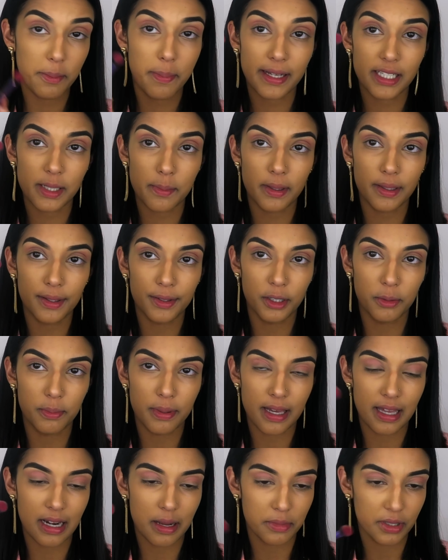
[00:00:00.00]
only picked up a little
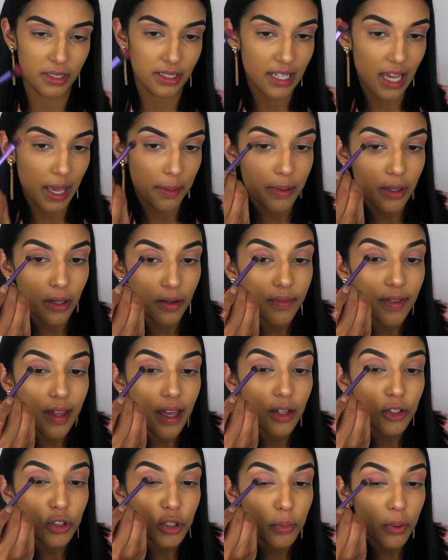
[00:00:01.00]
bit. I'm just tapping off the
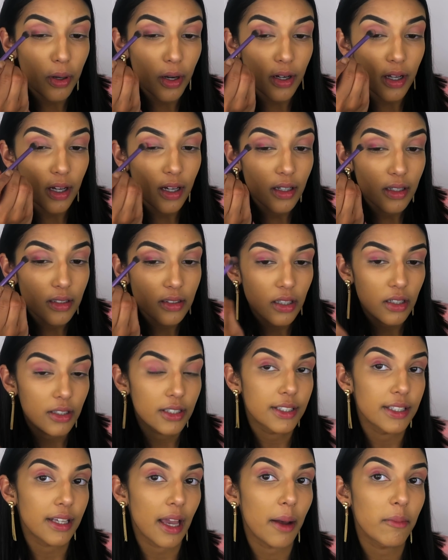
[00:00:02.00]
extra product.
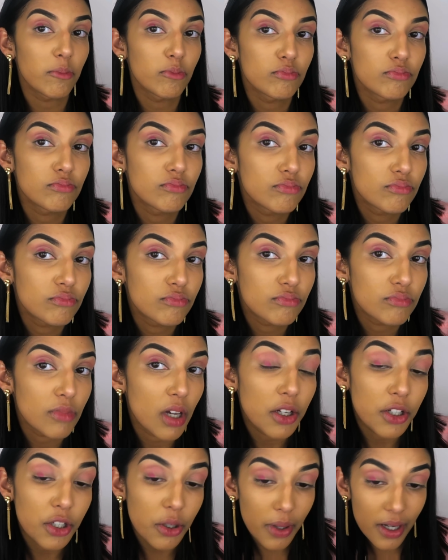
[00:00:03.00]
Yeah,
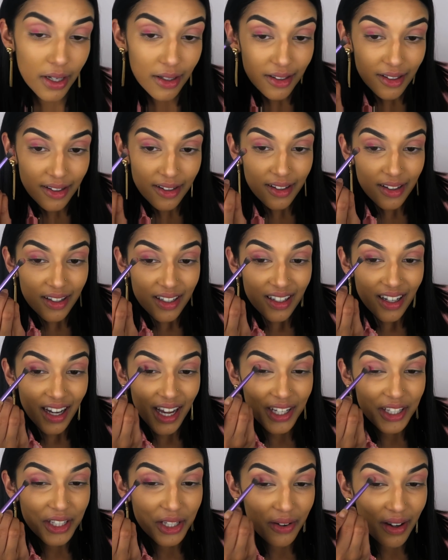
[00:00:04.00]
I knew it.
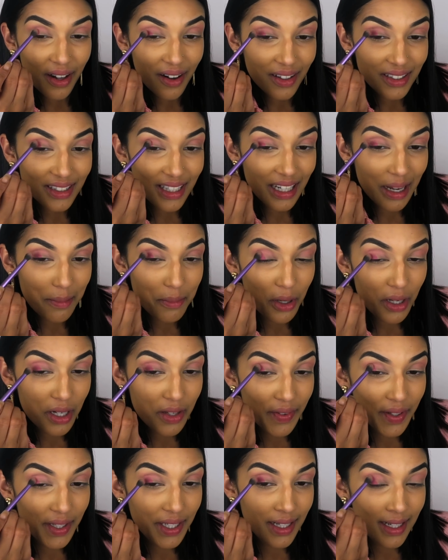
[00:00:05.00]
I knew it. I was like, I'm not
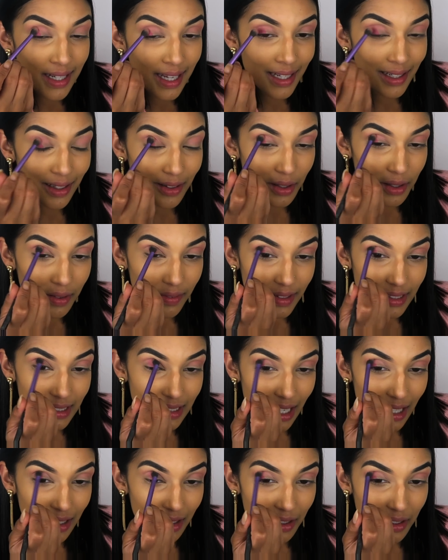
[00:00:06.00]
even gonna need a lot of this
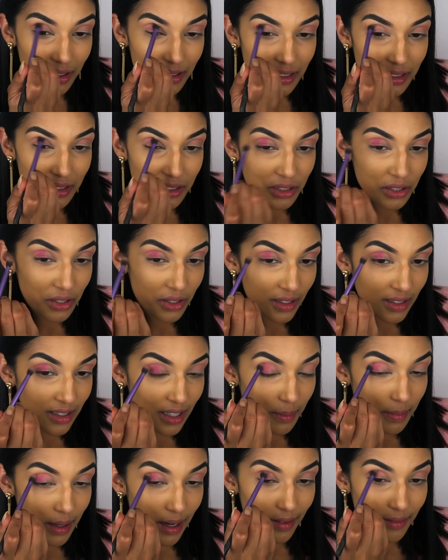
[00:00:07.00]
color because it's just gonna
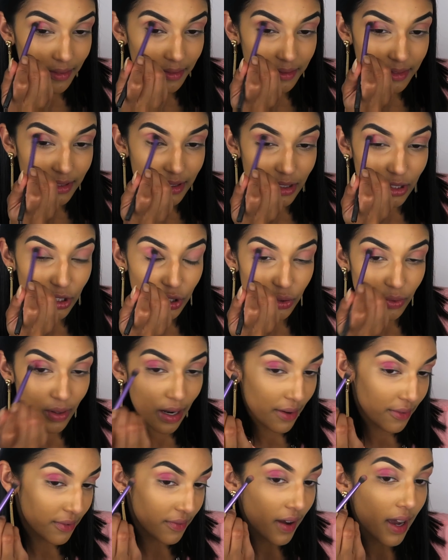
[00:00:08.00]
come out
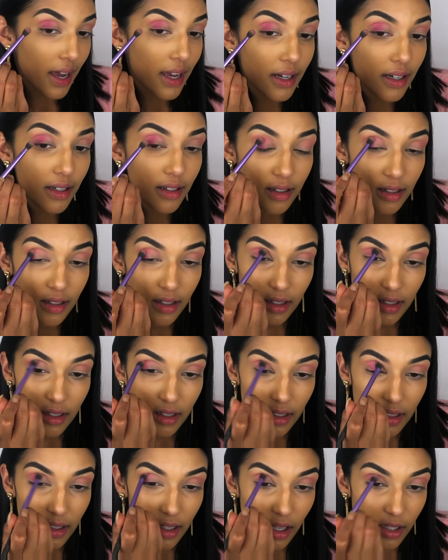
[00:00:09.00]
straight fire.
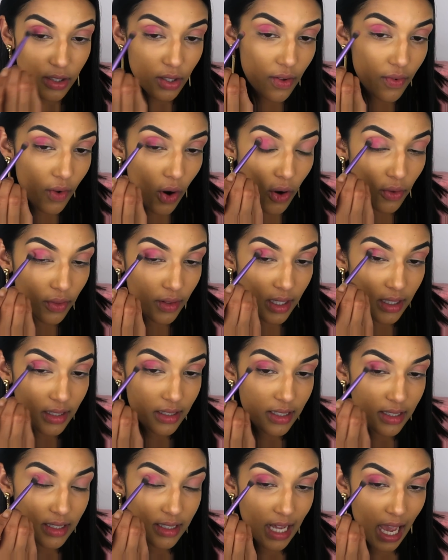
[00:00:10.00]
So I've
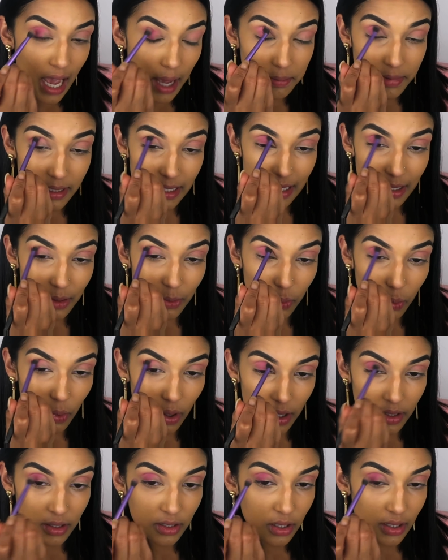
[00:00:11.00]
only dabbed in
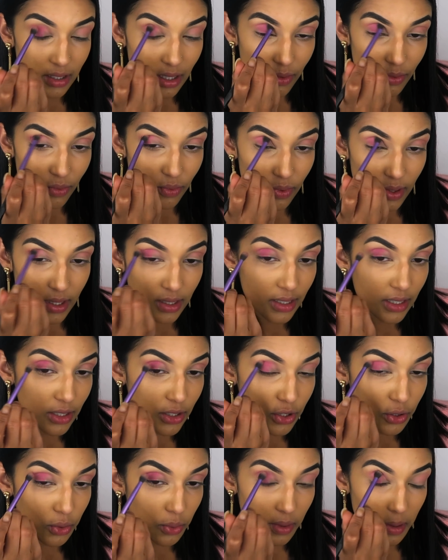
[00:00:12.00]
once because I really
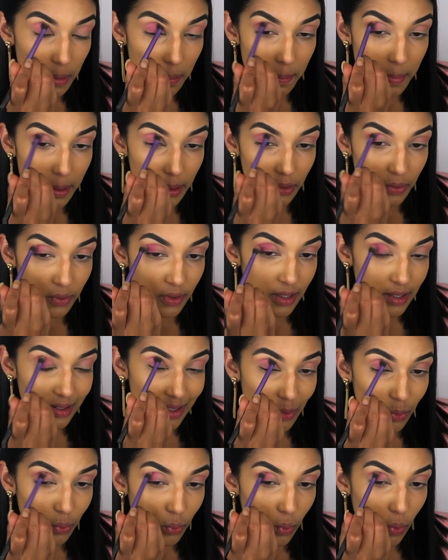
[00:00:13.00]
do want to build this
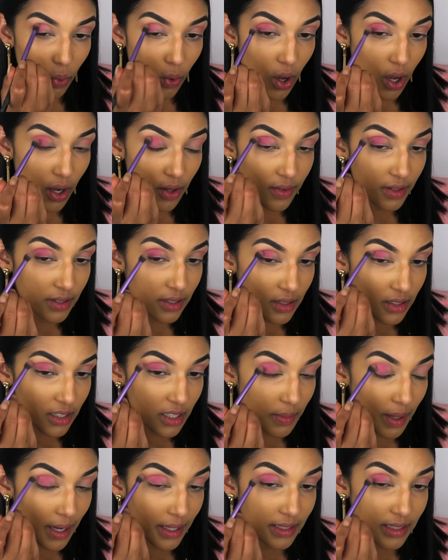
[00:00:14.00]
and work this
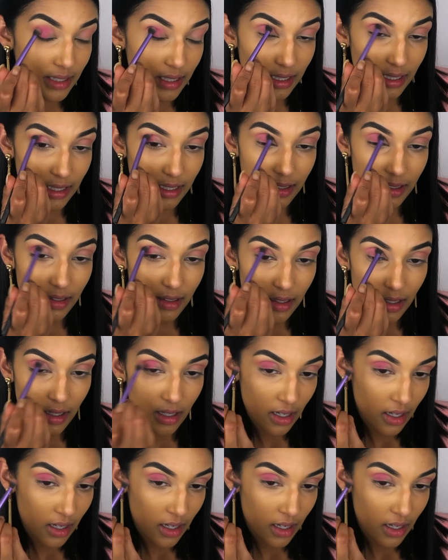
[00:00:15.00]
into my skin.